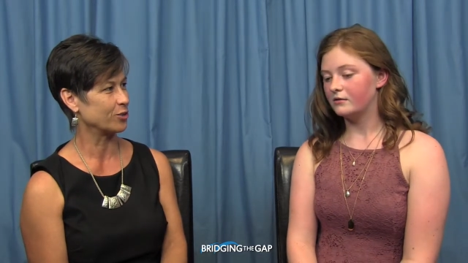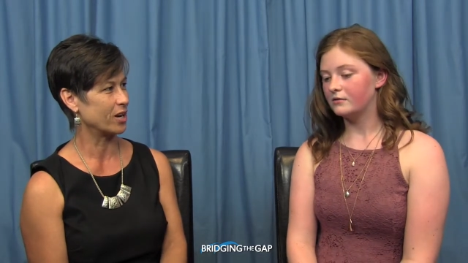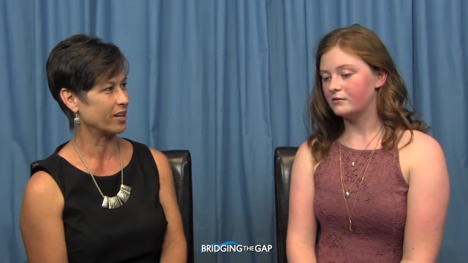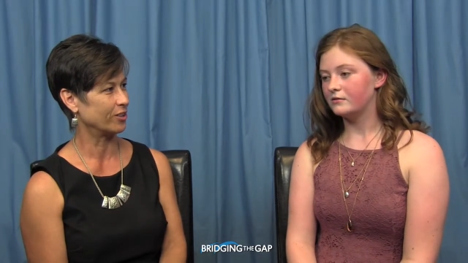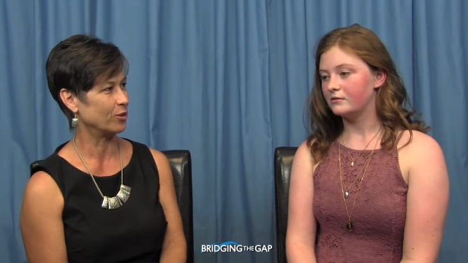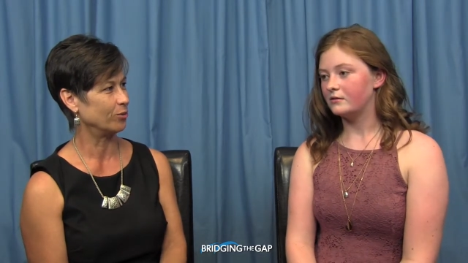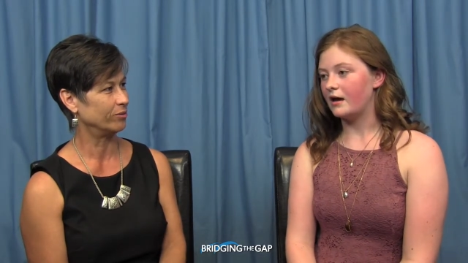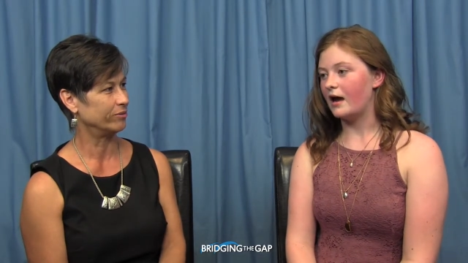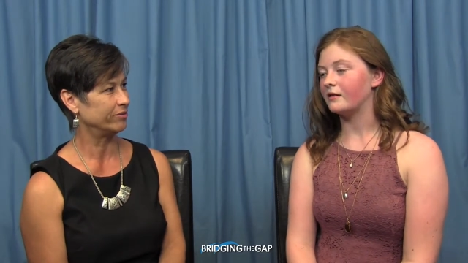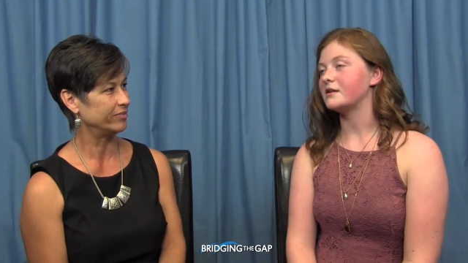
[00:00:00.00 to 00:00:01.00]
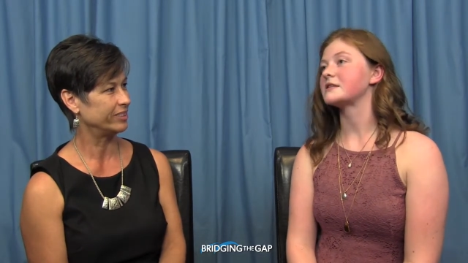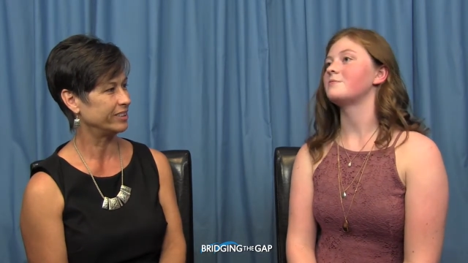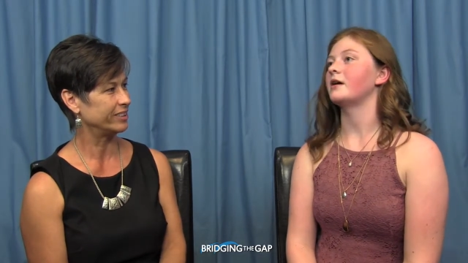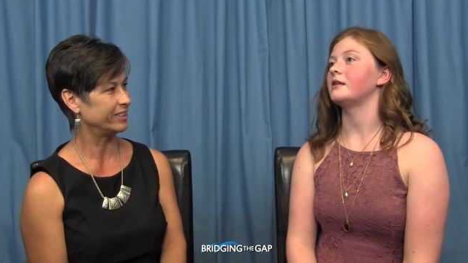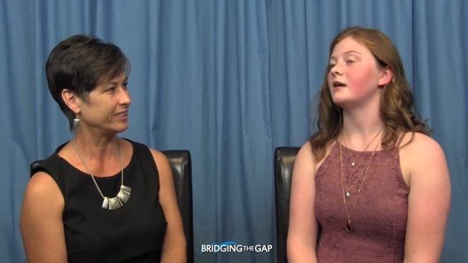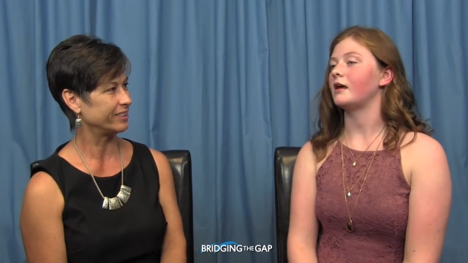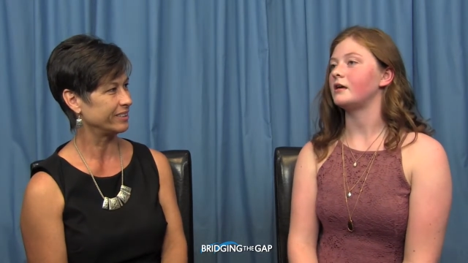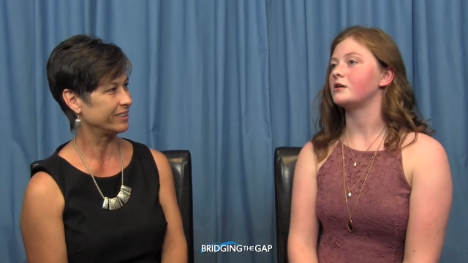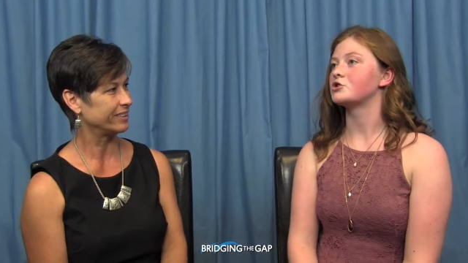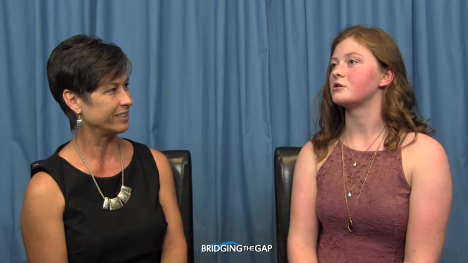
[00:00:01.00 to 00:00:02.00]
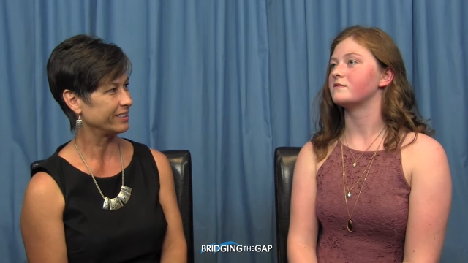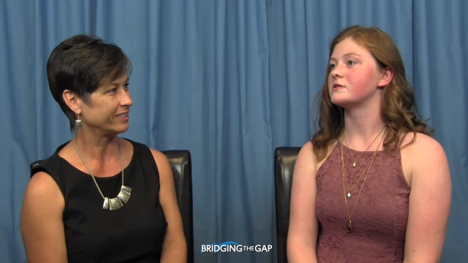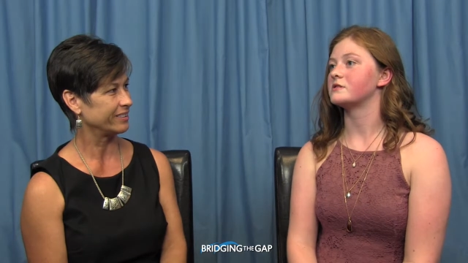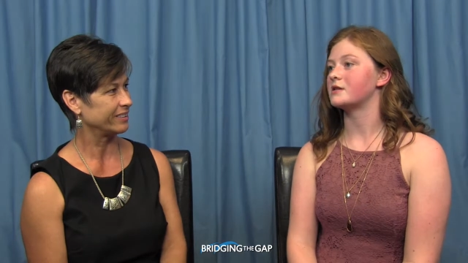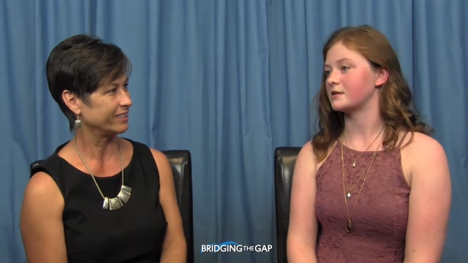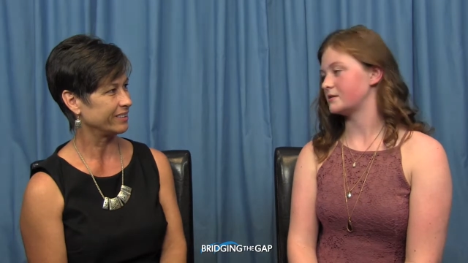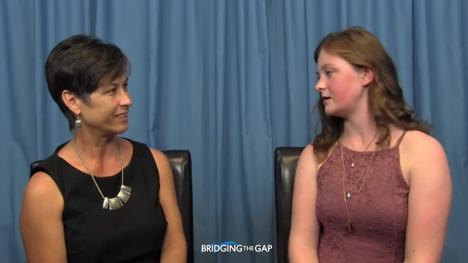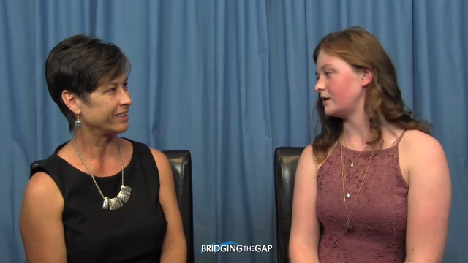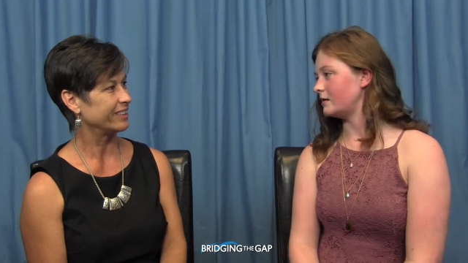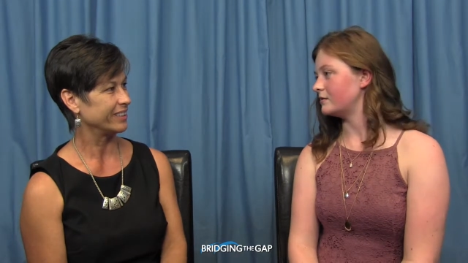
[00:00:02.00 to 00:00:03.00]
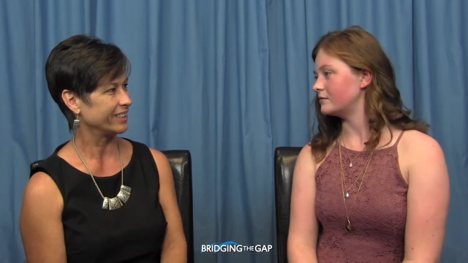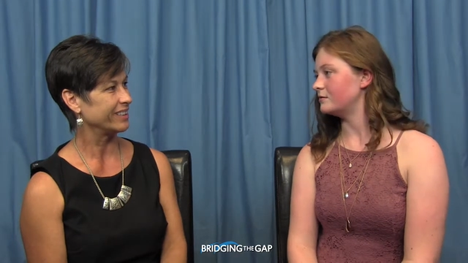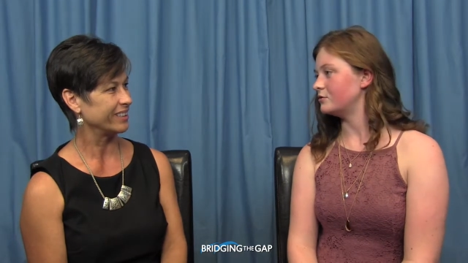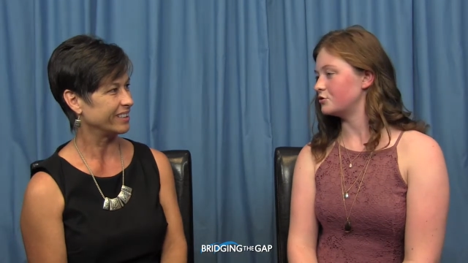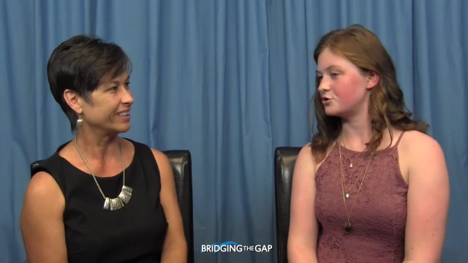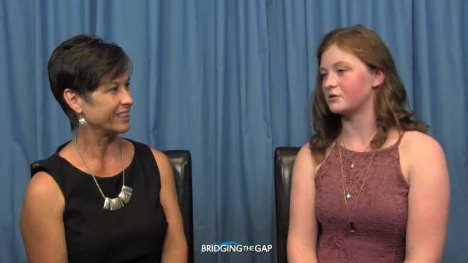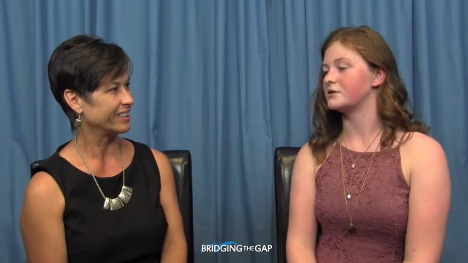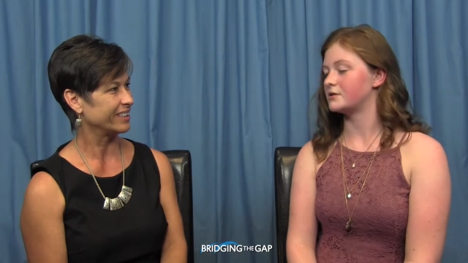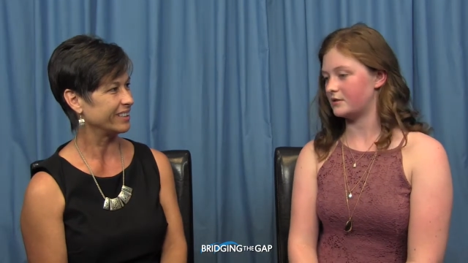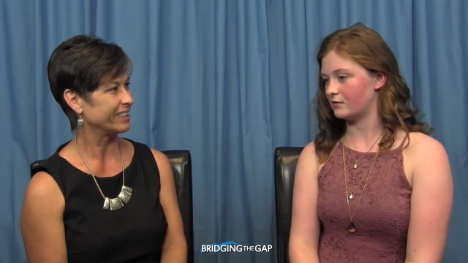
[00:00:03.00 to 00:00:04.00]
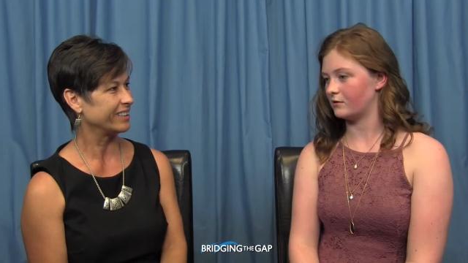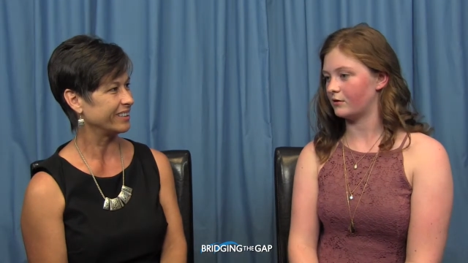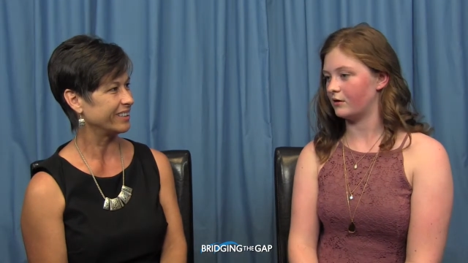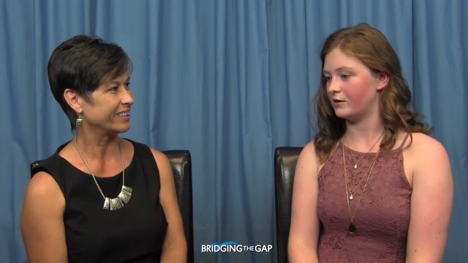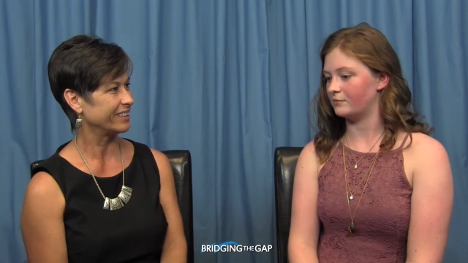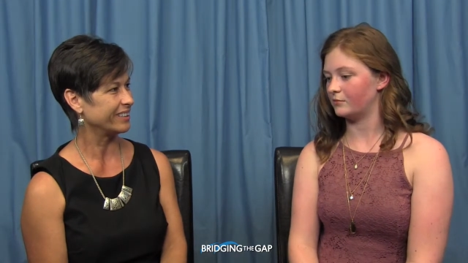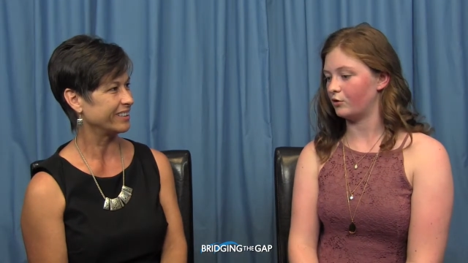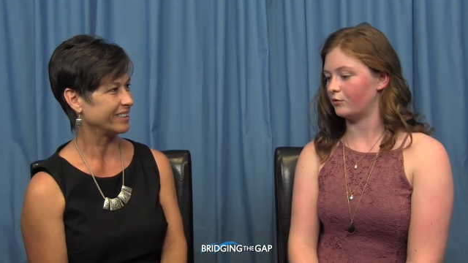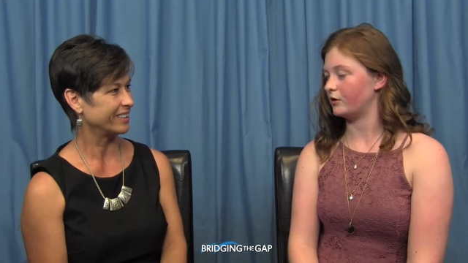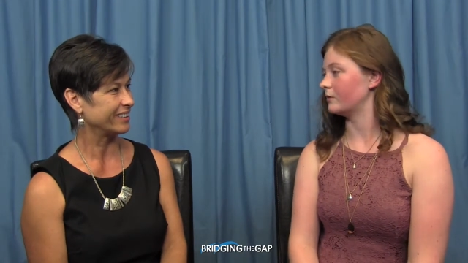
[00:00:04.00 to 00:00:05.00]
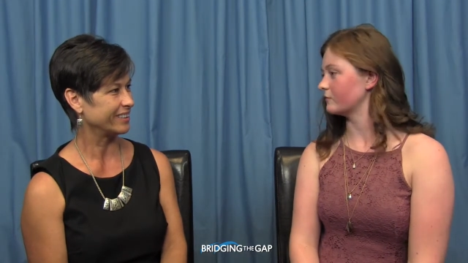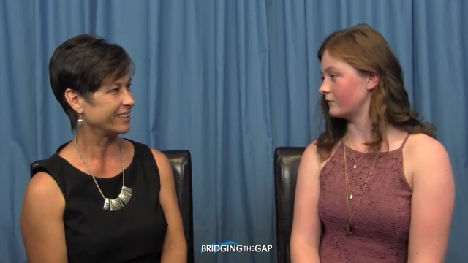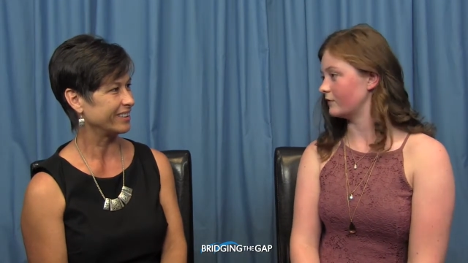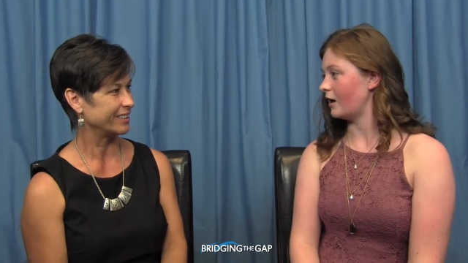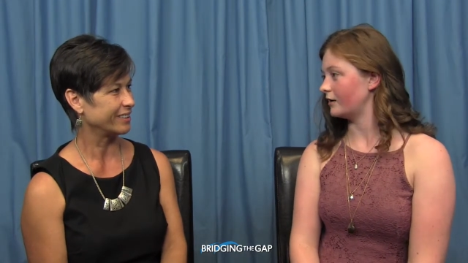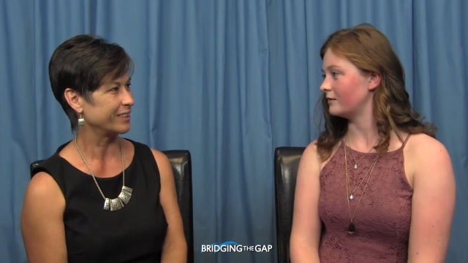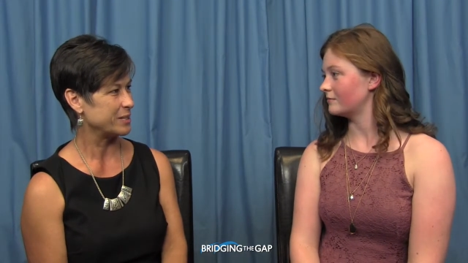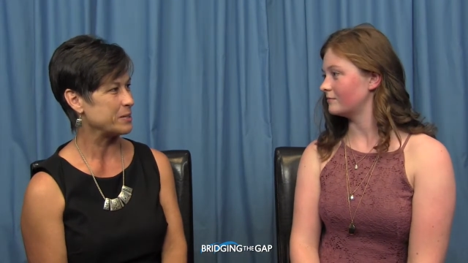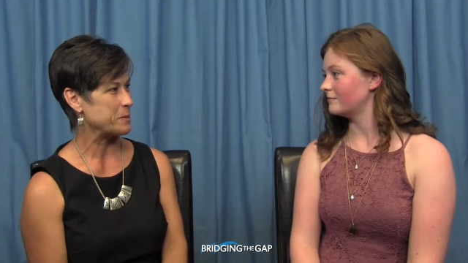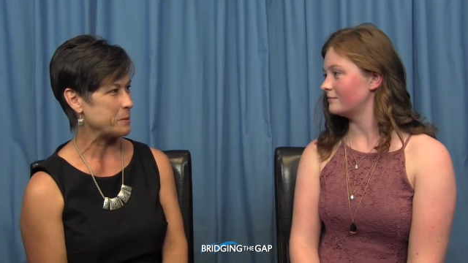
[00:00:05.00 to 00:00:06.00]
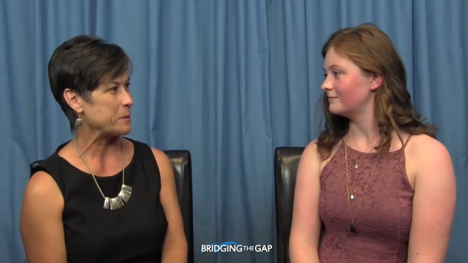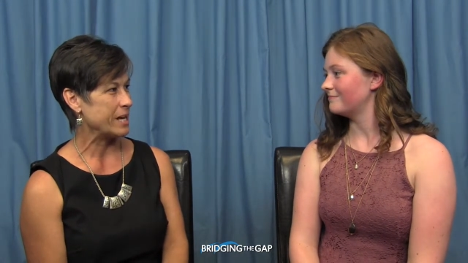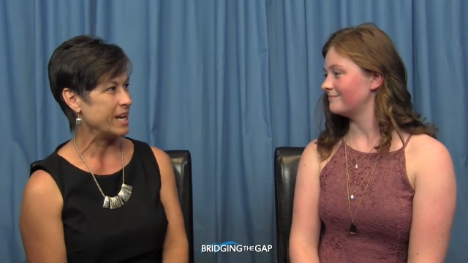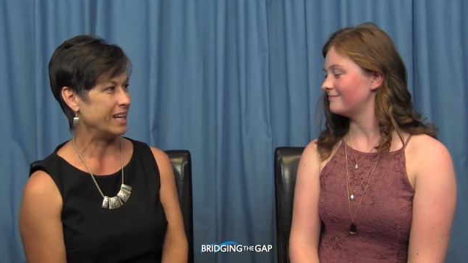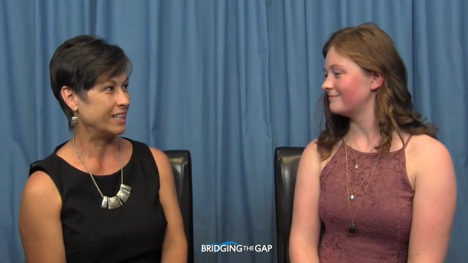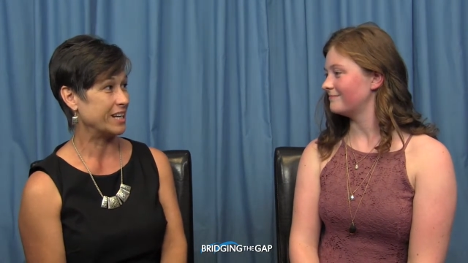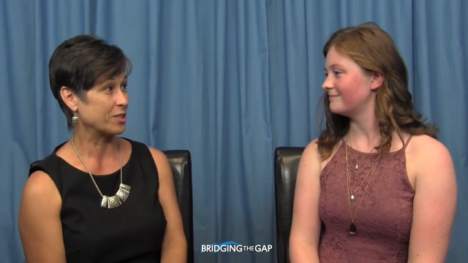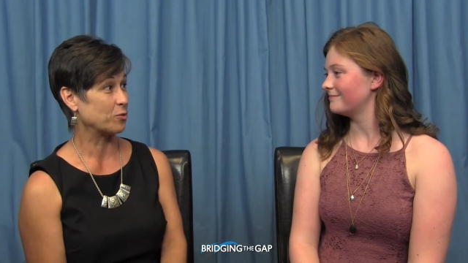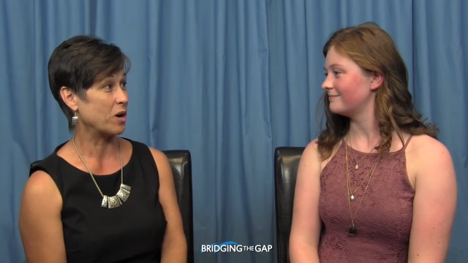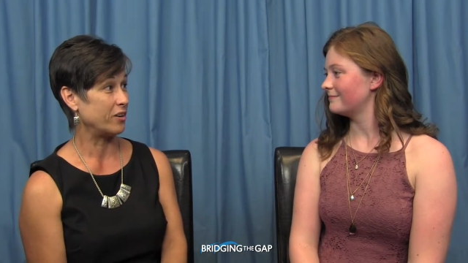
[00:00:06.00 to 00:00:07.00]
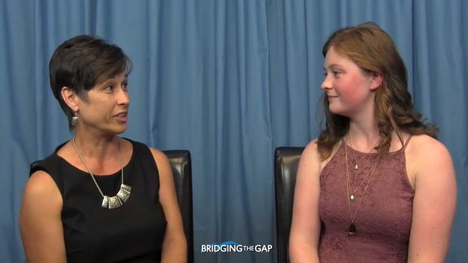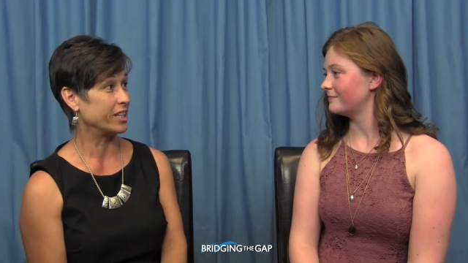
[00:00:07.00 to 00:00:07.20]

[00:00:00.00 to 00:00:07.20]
Speaker 1: try to go?
Speaker 2: At least by the age of sixteen, you should consider um, going up for flying.
Speaker 1: And it takes a while to